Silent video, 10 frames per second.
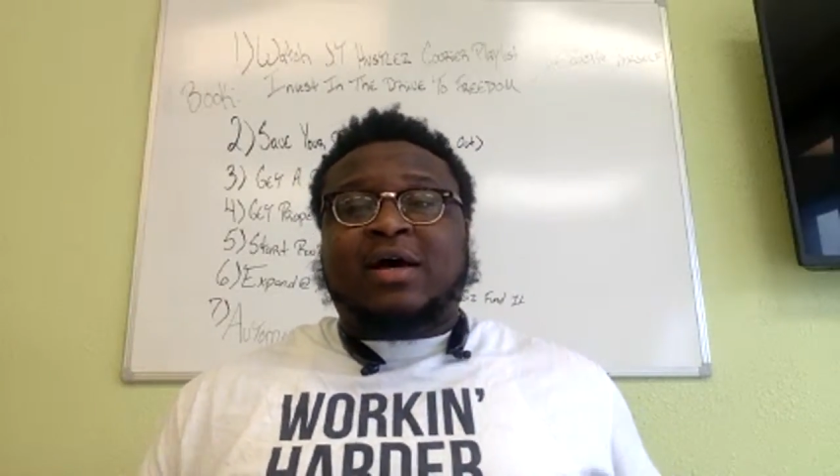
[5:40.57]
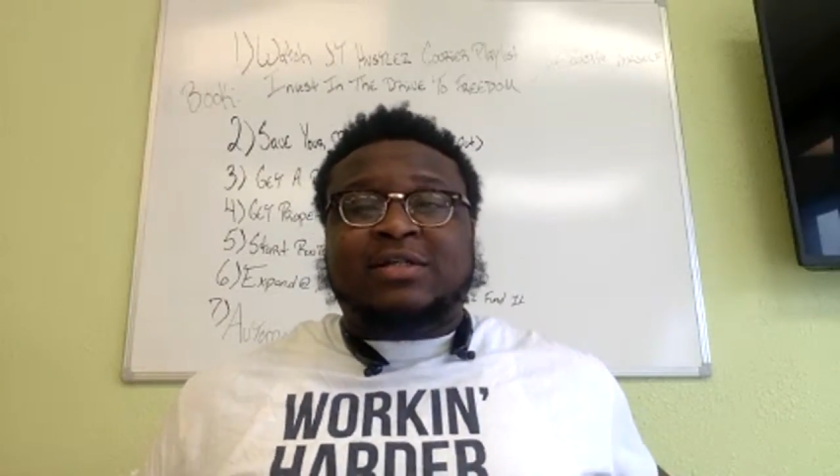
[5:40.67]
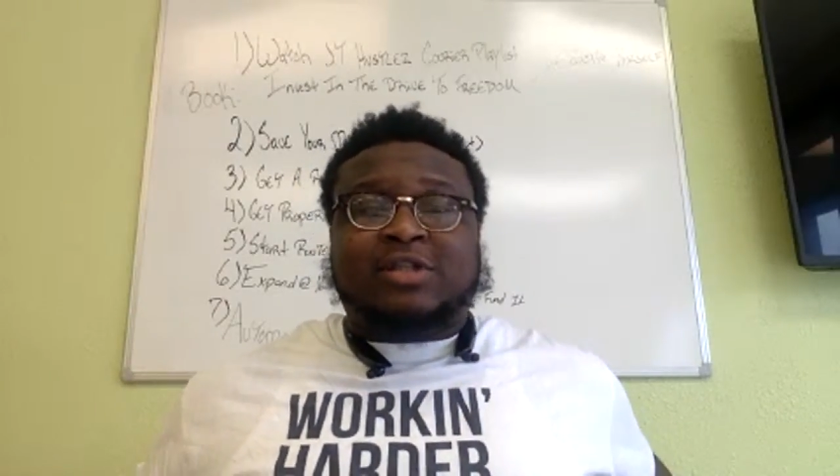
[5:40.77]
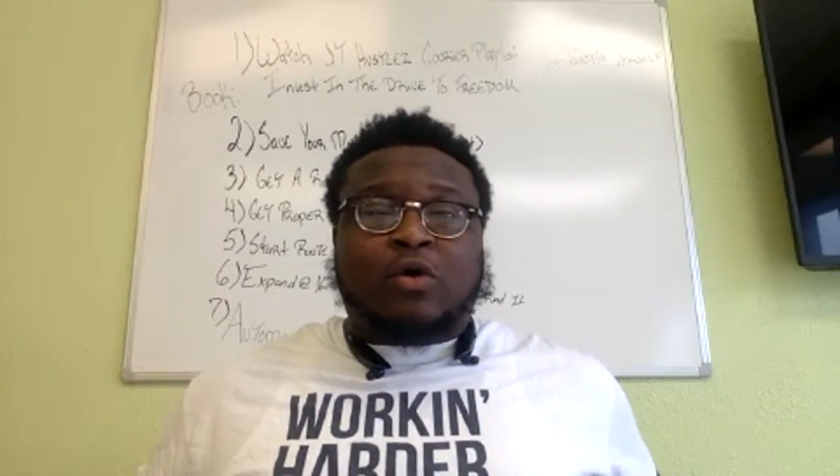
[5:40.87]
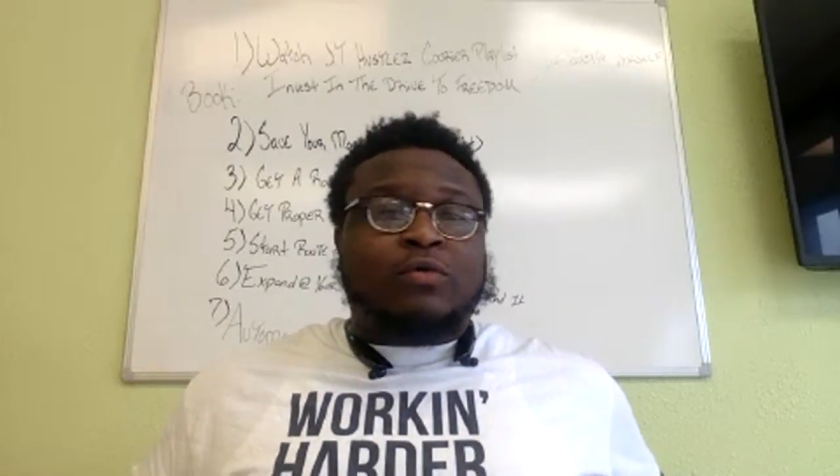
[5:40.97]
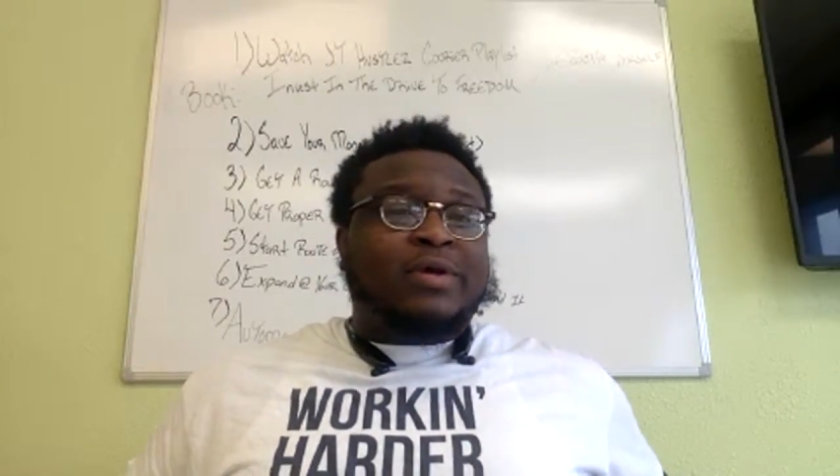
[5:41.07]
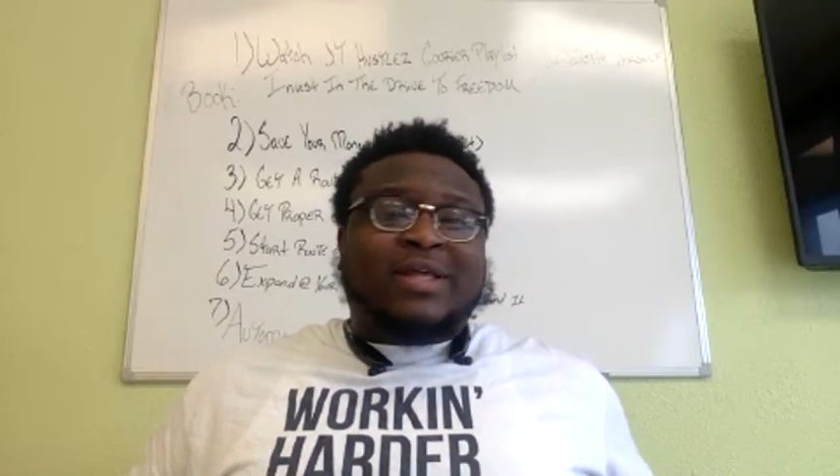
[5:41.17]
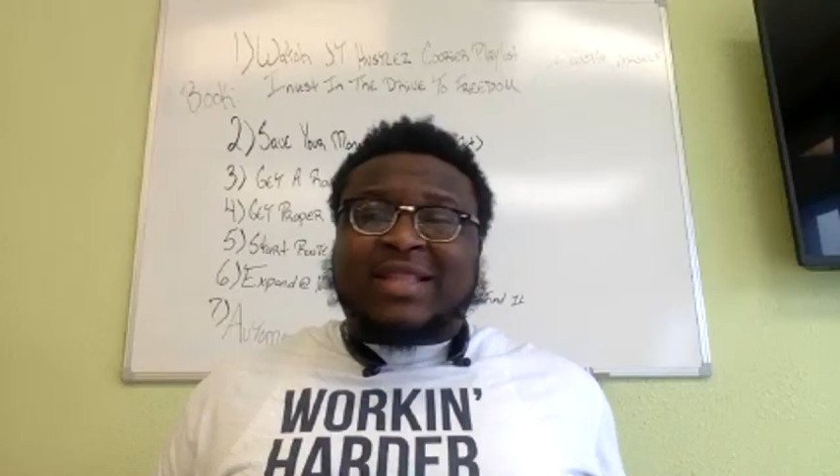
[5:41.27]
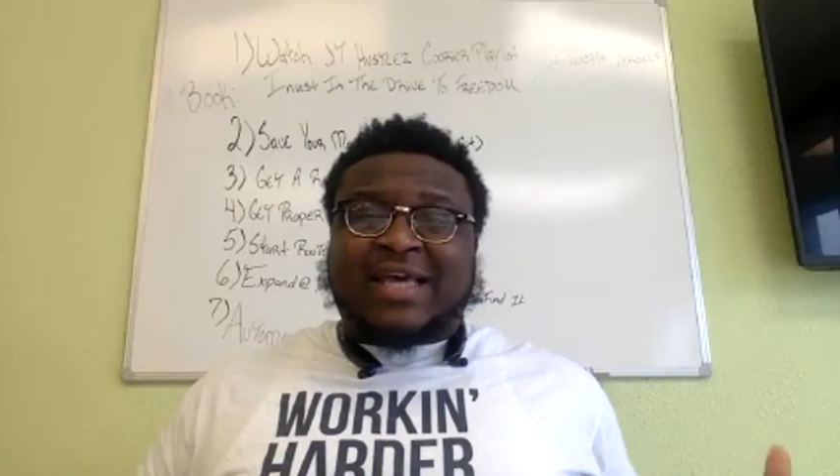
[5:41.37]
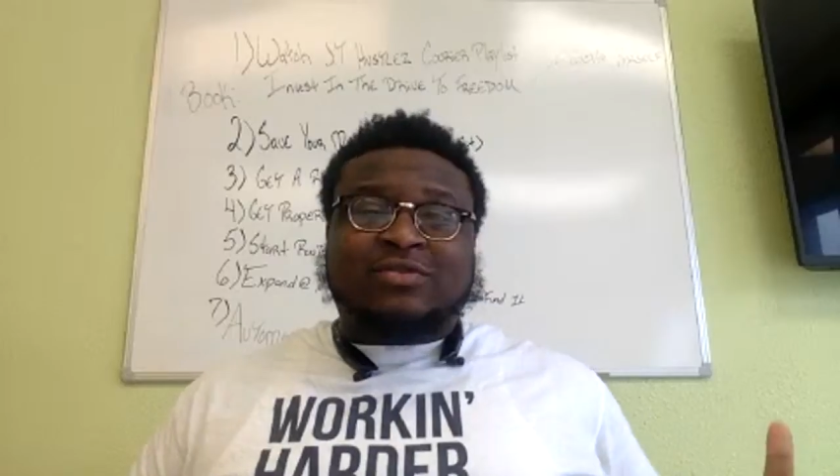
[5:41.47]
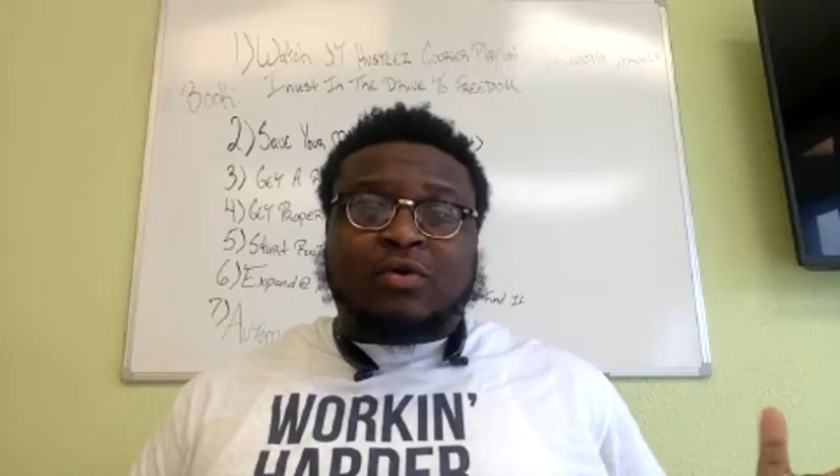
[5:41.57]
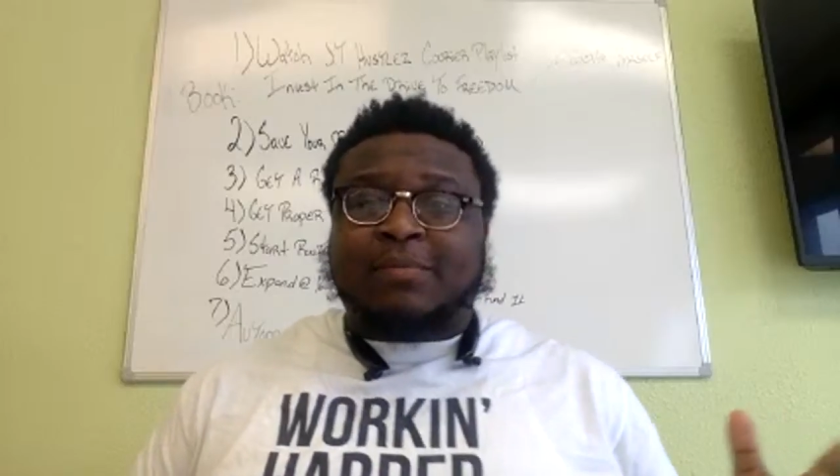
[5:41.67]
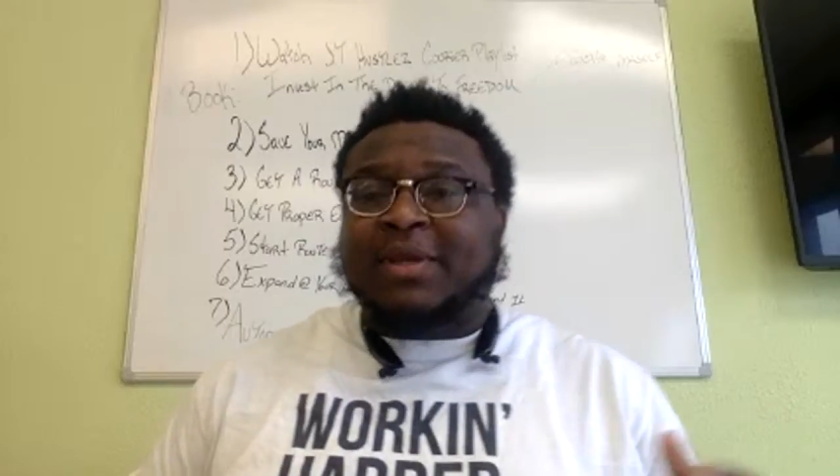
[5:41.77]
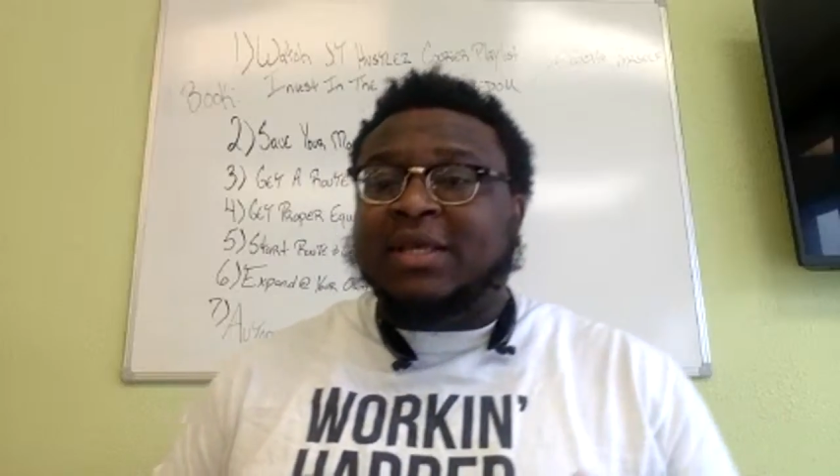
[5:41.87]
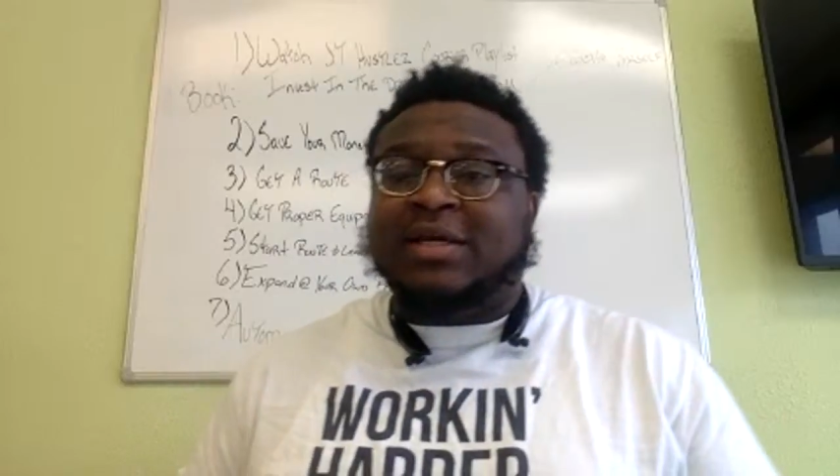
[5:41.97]
Uh, so that's going
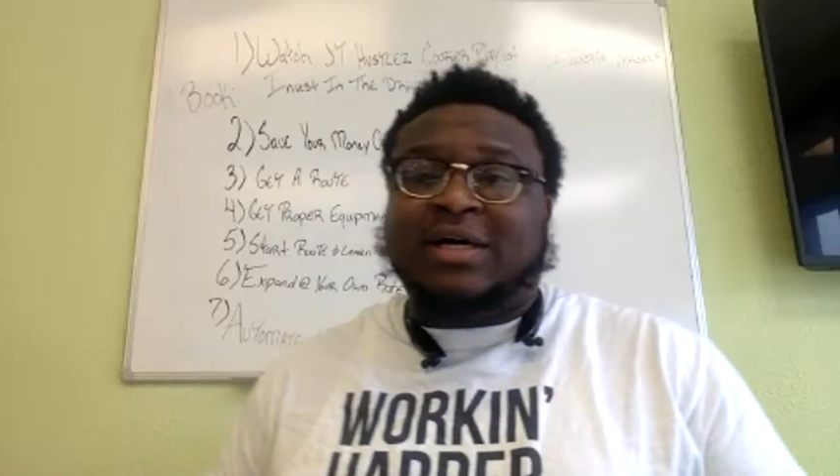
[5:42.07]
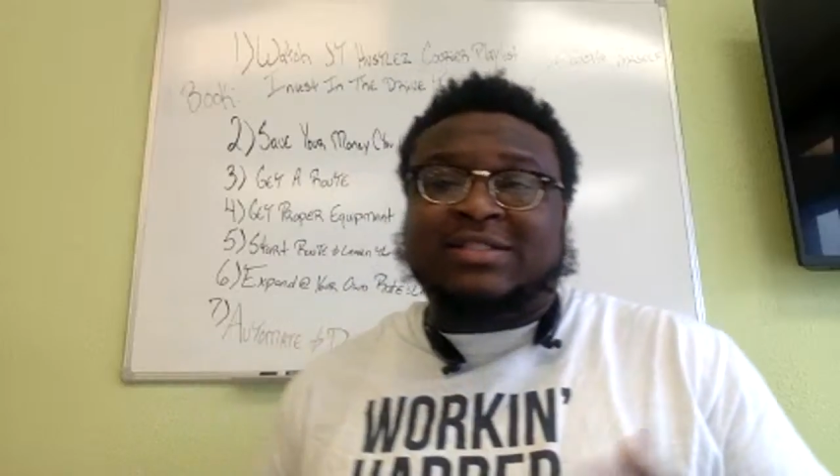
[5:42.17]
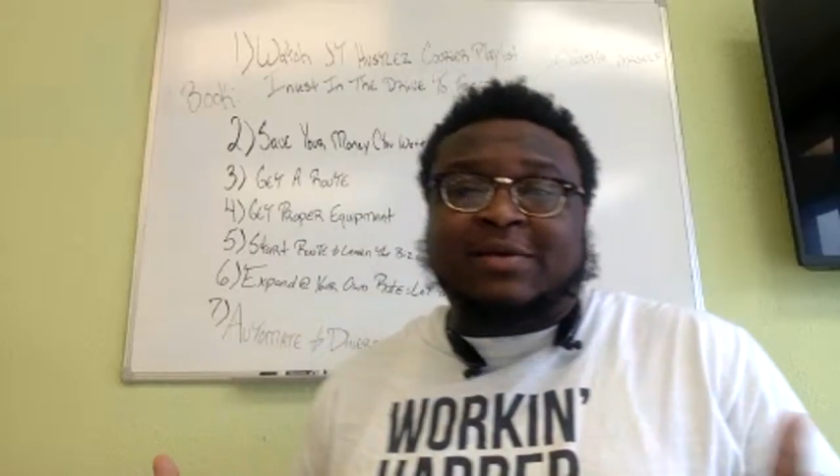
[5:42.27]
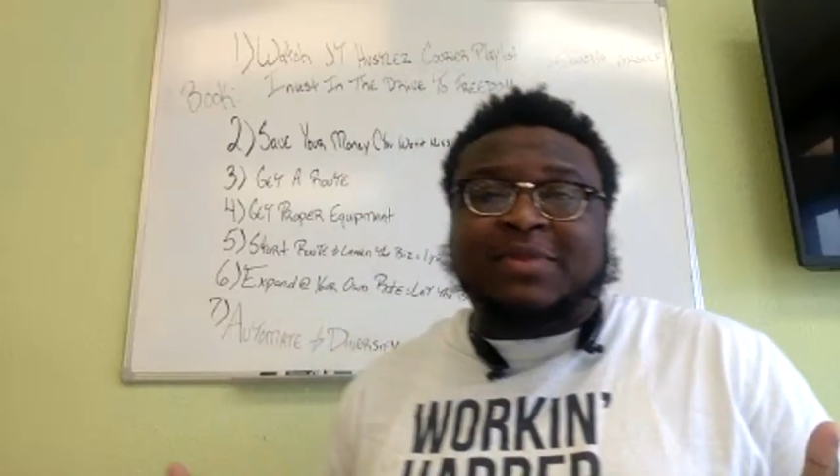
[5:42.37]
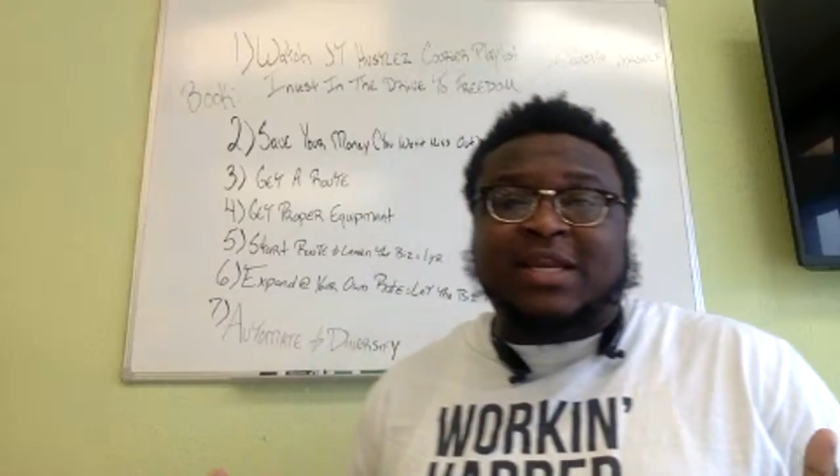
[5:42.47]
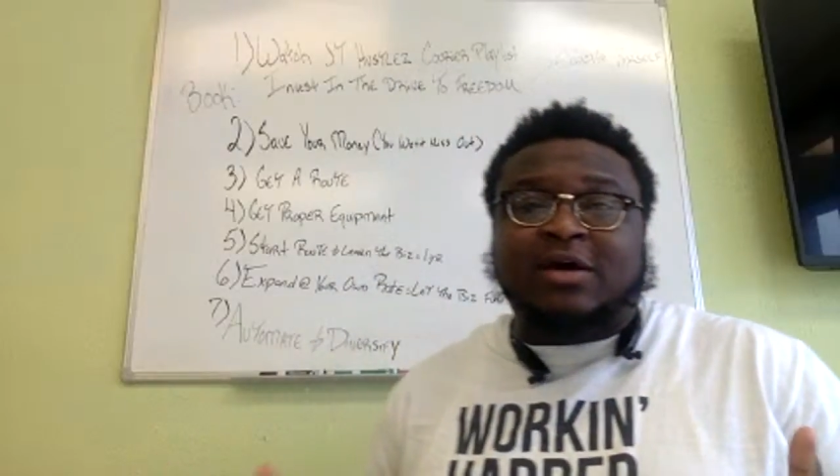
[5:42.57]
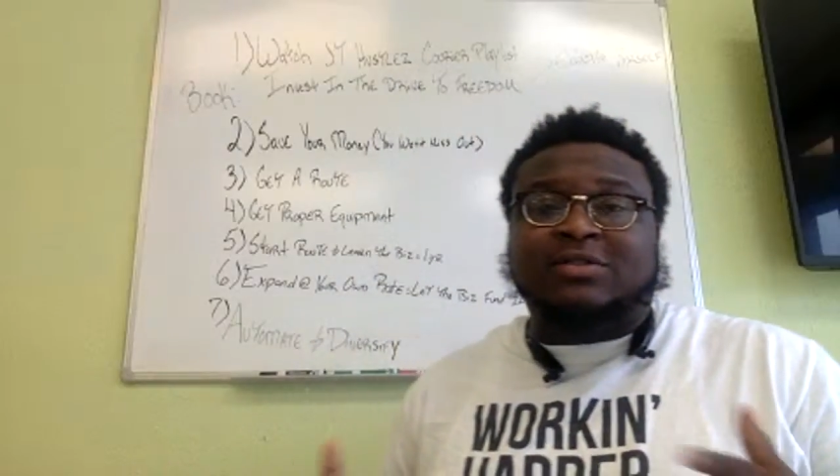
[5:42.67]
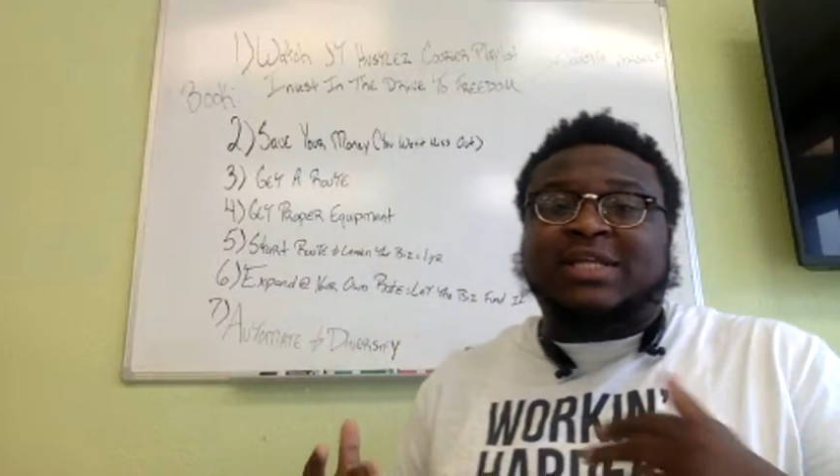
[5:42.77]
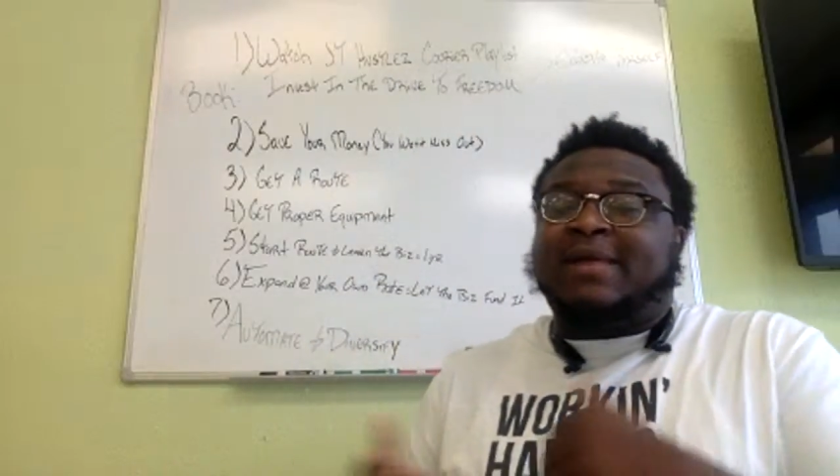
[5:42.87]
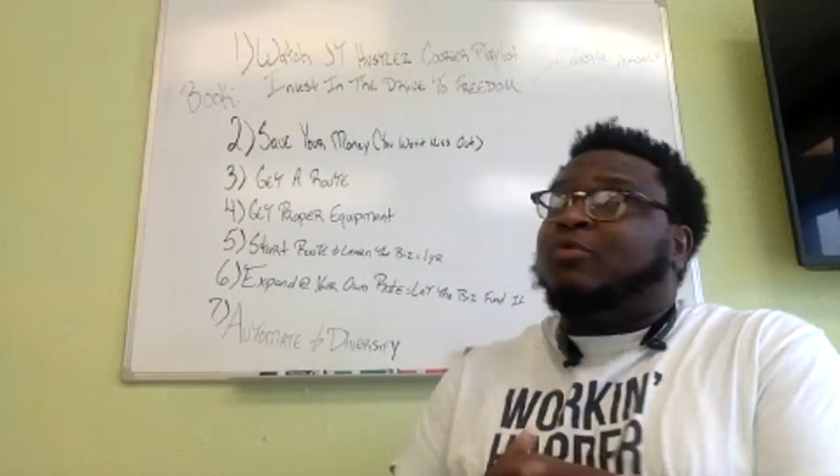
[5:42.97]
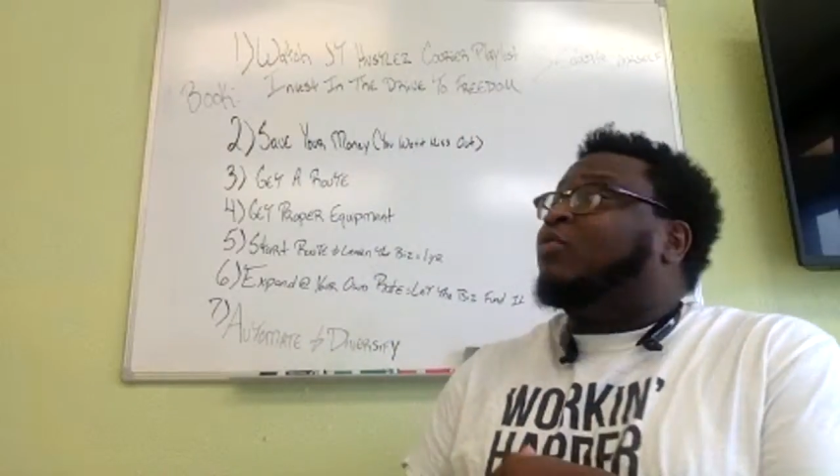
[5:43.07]
to be uh, something else that I'm